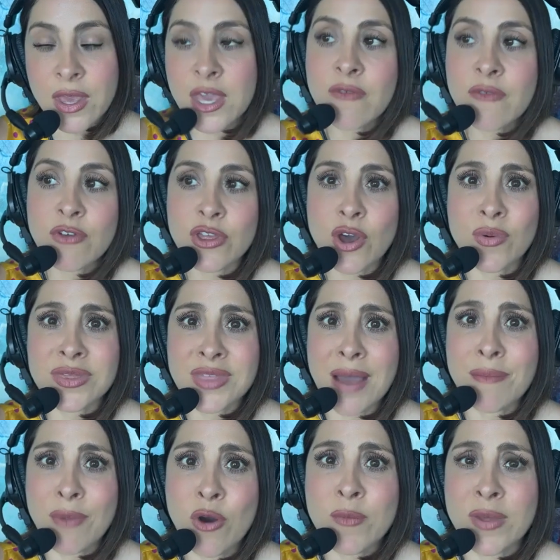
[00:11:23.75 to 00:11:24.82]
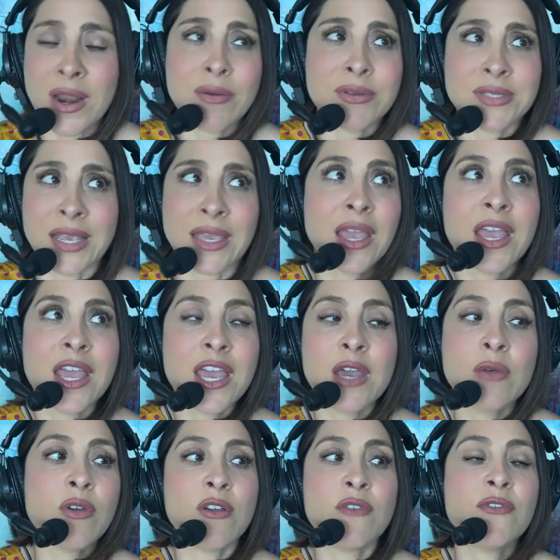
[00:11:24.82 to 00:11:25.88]
Even though in that moment I was like,
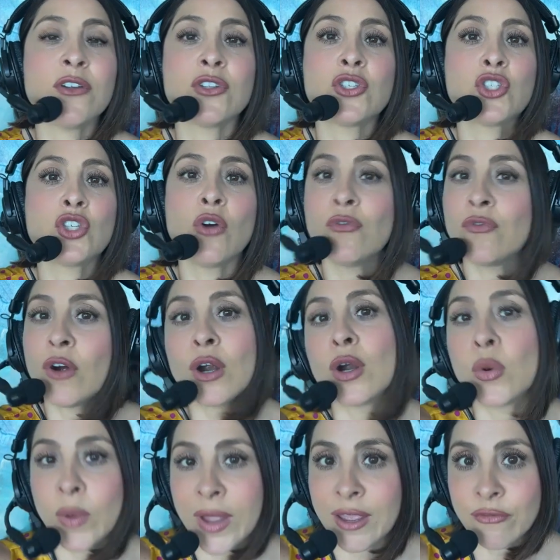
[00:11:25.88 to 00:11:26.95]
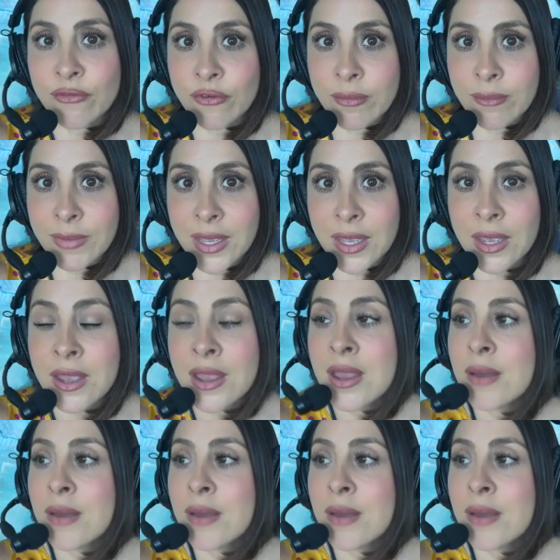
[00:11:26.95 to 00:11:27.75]
it felt so far away from me.